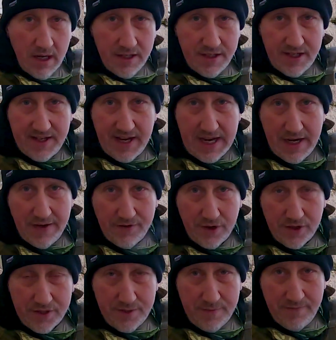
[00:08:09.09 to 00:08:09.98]
today I've
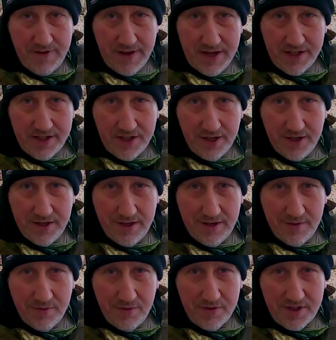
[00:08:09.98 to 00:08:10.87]
got some venison
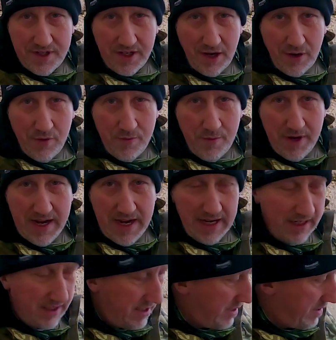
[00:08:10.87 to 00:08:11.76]
to go with my
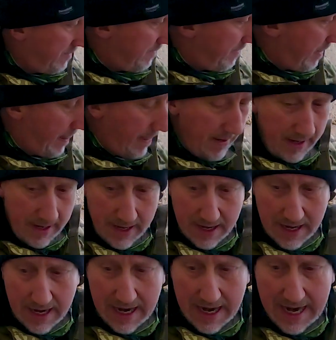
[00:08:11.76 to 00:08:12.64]
eggs
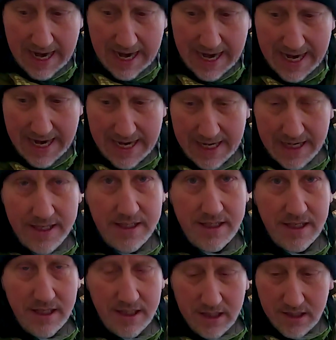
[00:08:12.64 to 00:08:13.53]

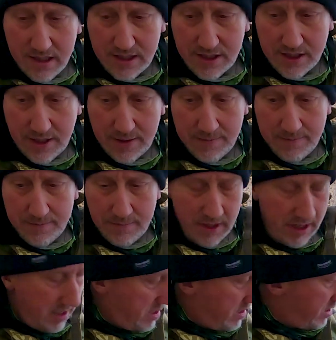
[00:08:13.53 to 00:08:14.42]
and
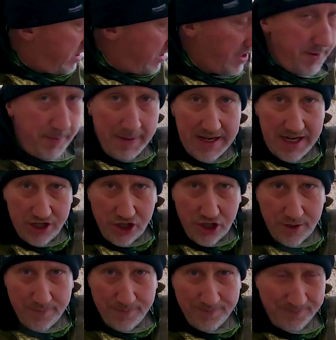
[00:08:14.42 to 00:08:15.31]
some
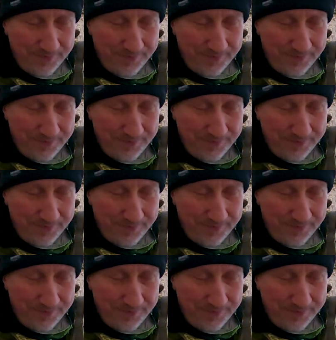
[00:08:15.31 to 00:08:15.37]
spinach.